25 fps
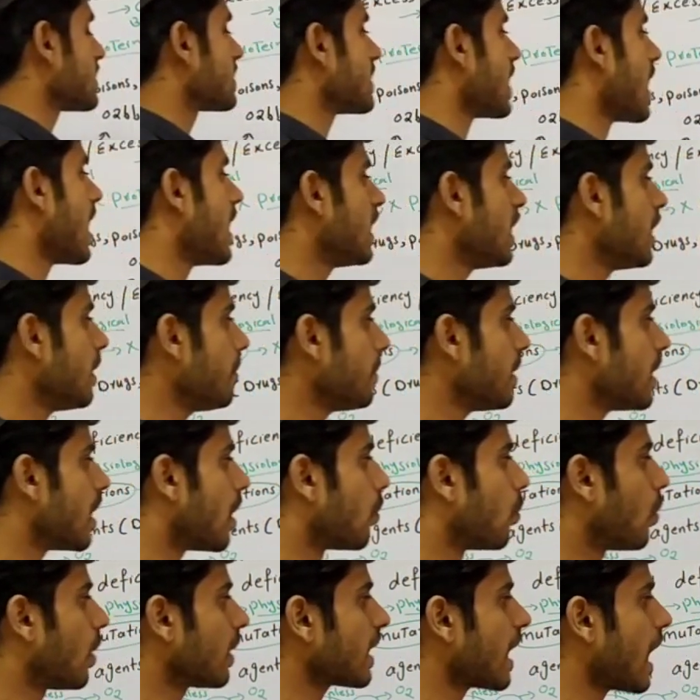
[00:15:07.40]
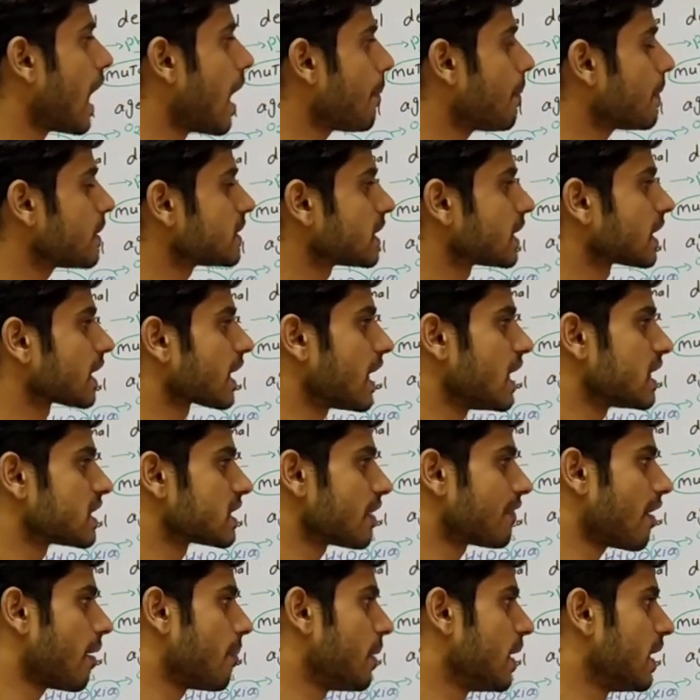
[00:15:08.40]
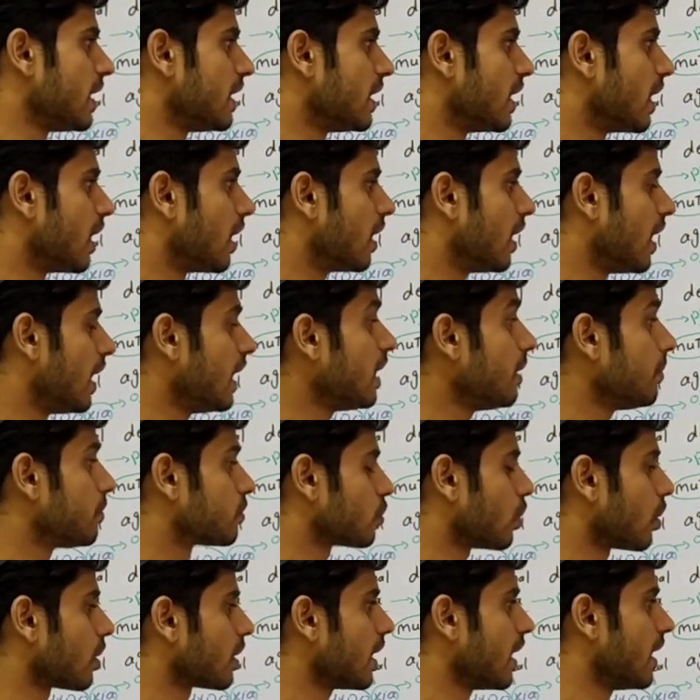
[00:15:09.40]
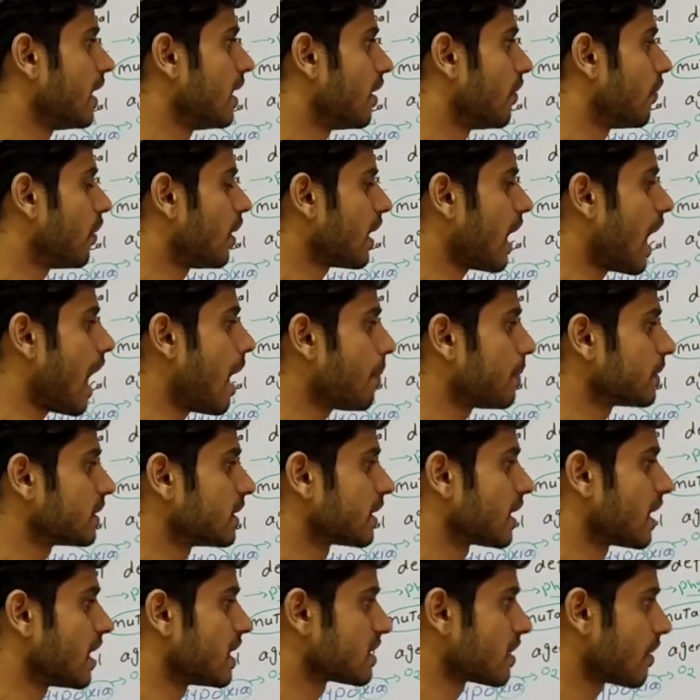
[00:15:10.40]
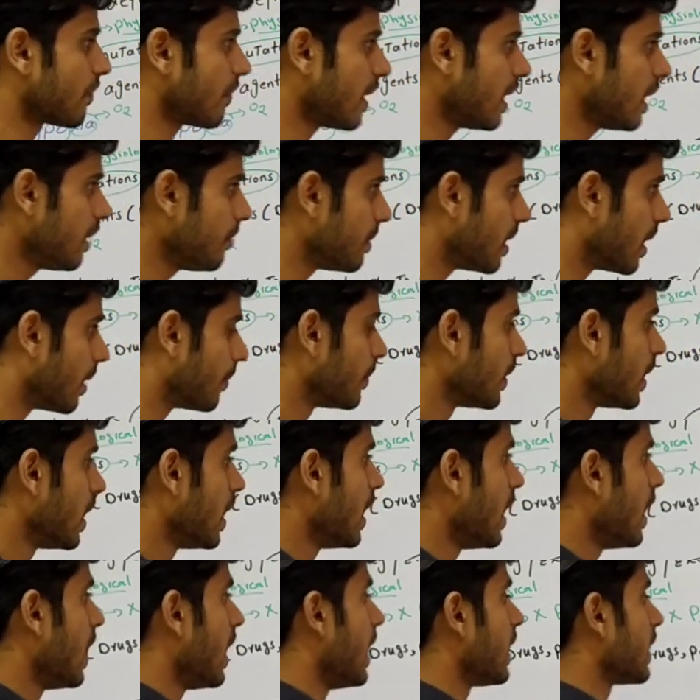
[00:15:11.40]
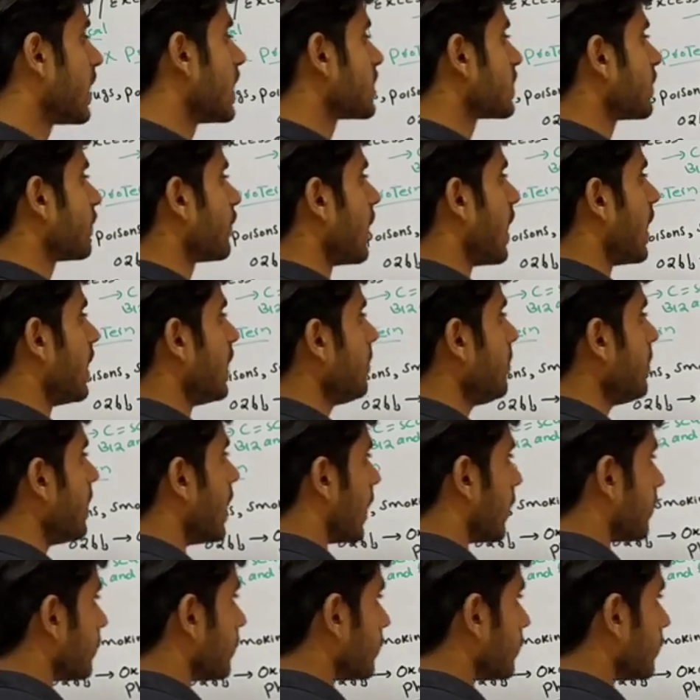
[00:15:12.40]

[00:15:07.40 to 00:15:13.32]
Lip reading: is anemia. What happens in case of anemia? What happens in case of anemia? In case of anemia,